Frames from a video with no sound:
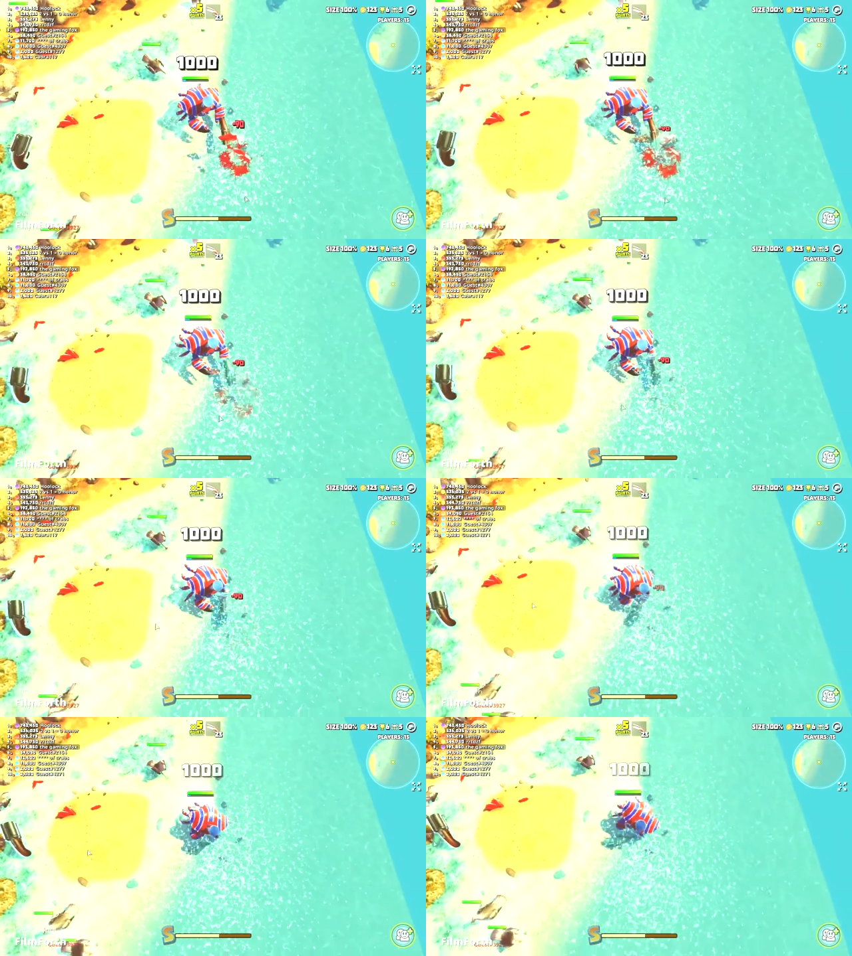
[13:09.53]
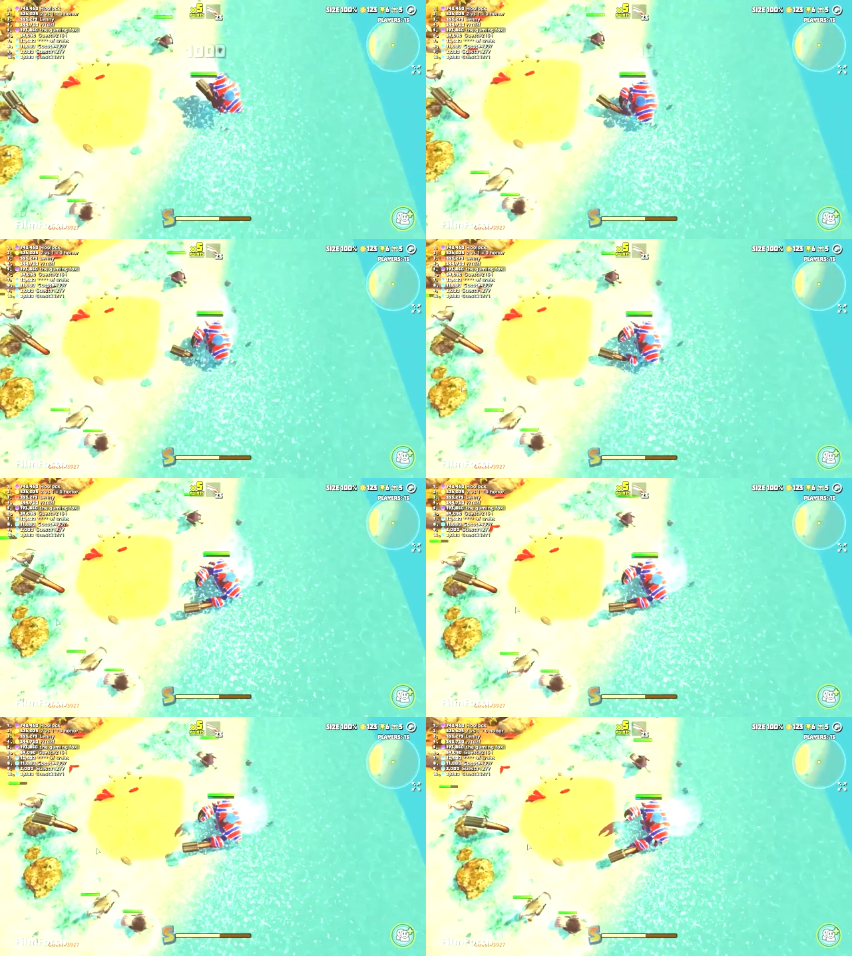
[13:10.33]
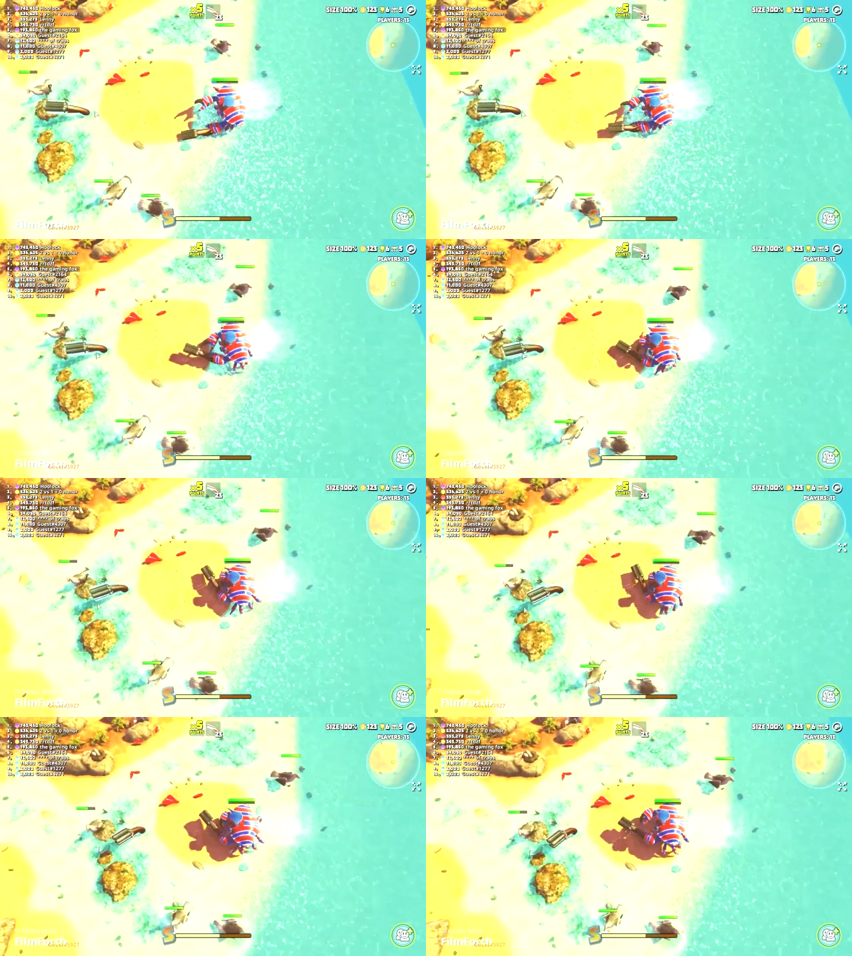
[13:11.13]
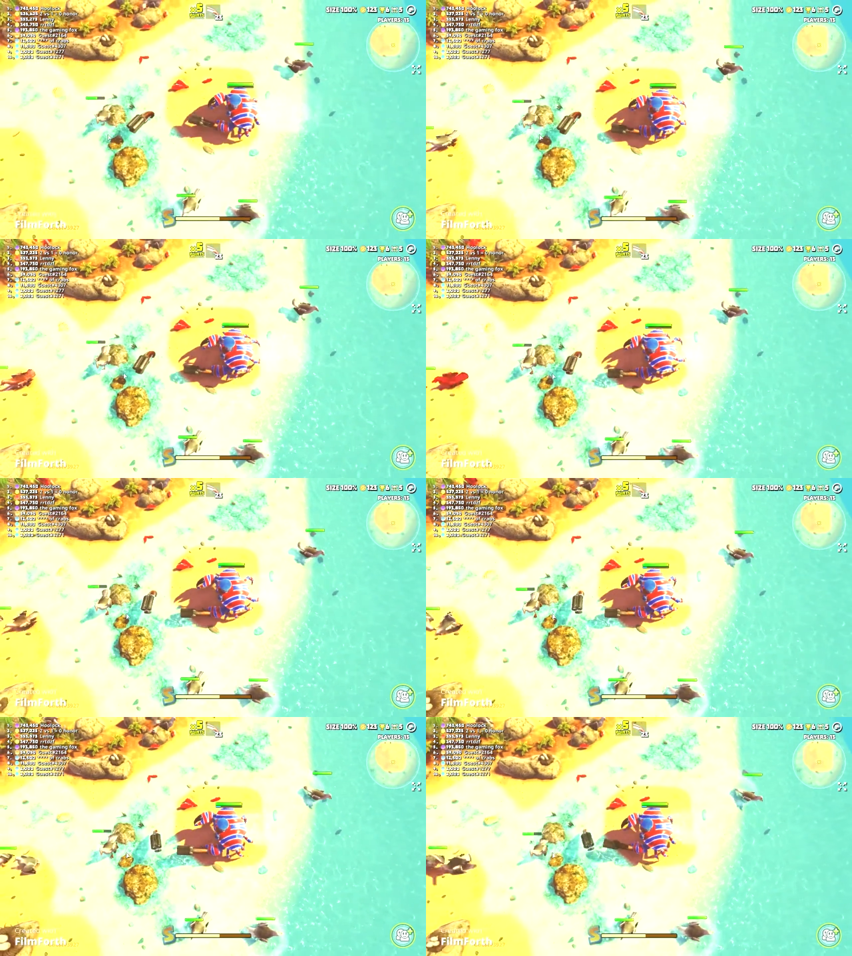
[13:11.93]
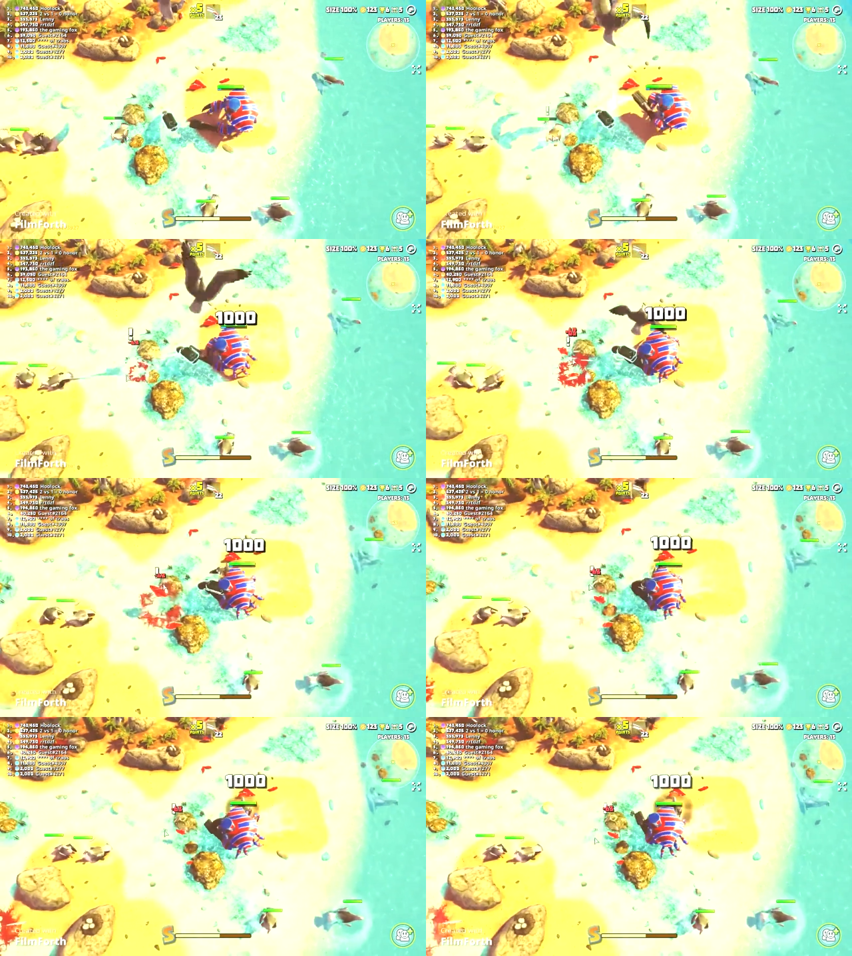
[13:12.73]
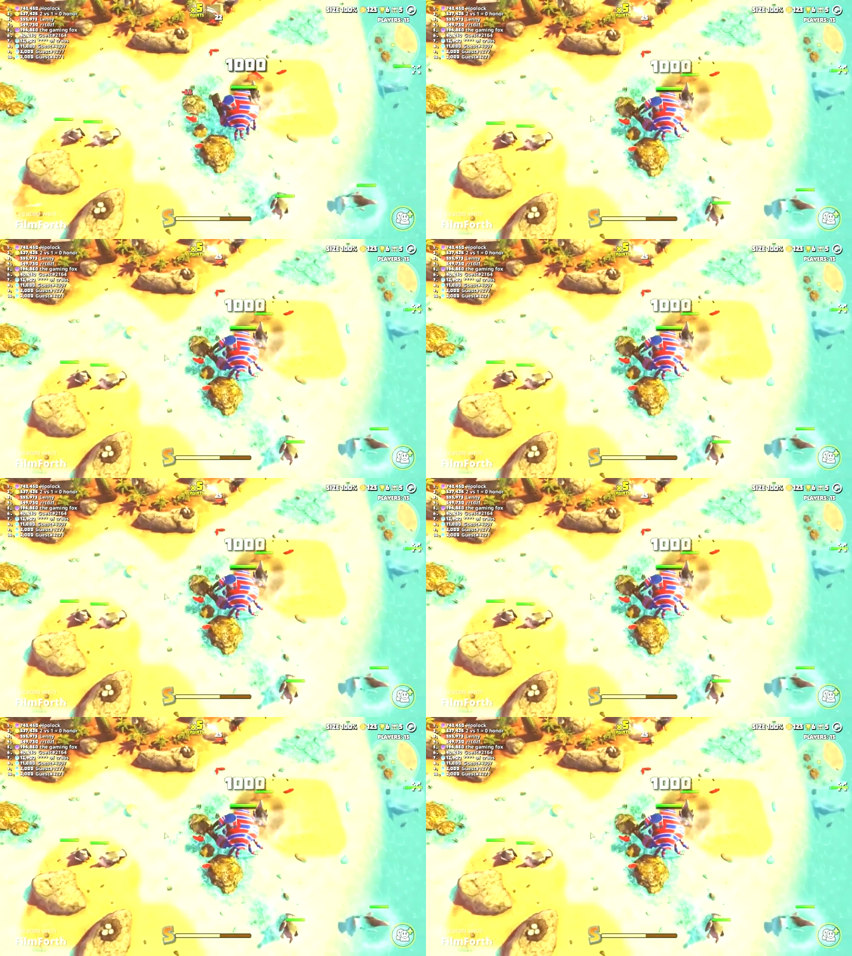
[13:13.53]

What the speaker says: Nobody's mouth can be seen.